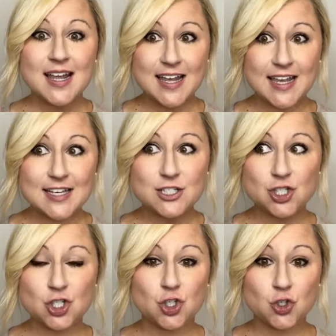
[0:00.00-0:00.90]
is
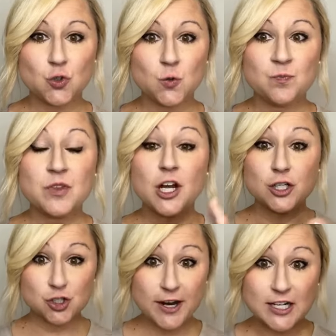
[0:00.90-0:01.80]
to
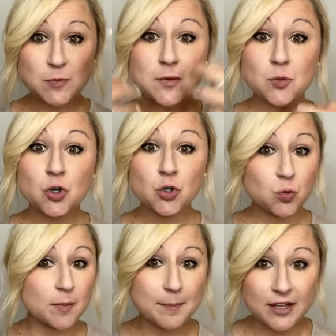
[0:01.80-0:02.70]
attract people who
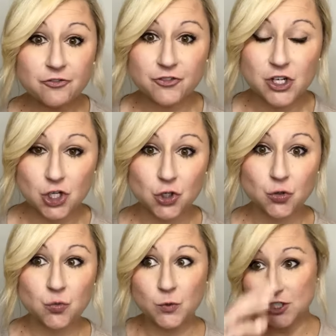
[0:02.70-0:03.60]
were meant for
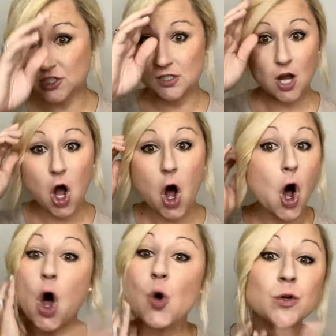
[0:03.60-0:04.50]
you, which is
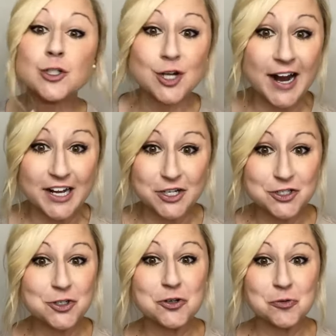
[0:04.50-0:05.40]
all we're trying to
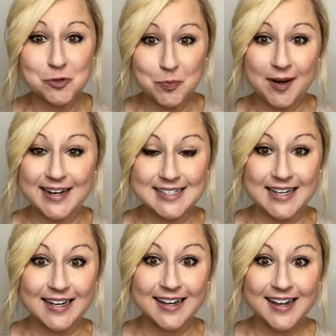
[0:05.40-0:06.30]
do with
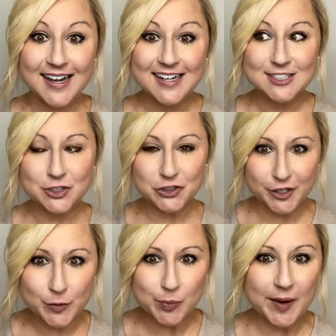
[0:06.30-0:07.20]
branding. To create
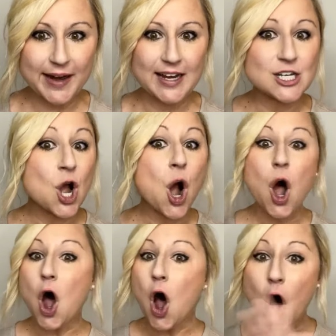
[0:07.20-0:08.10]
a brand,
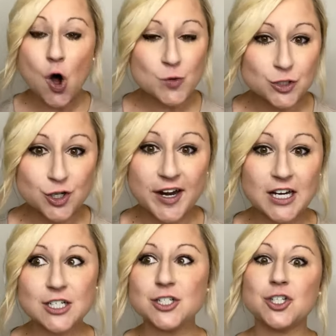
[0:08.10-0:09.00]
all we're trying
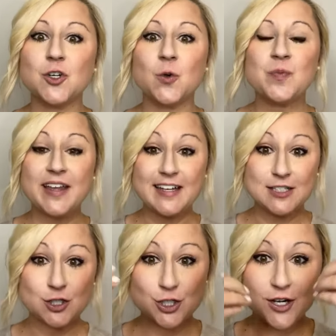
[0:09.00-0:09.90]
to do is
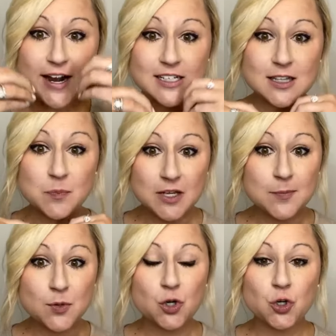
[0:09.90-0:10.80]
attract the
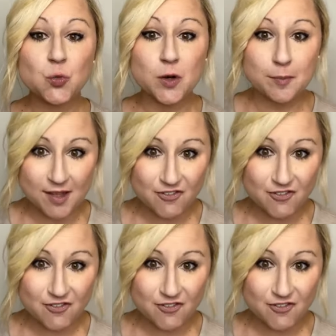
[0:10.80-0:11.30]
people who were meant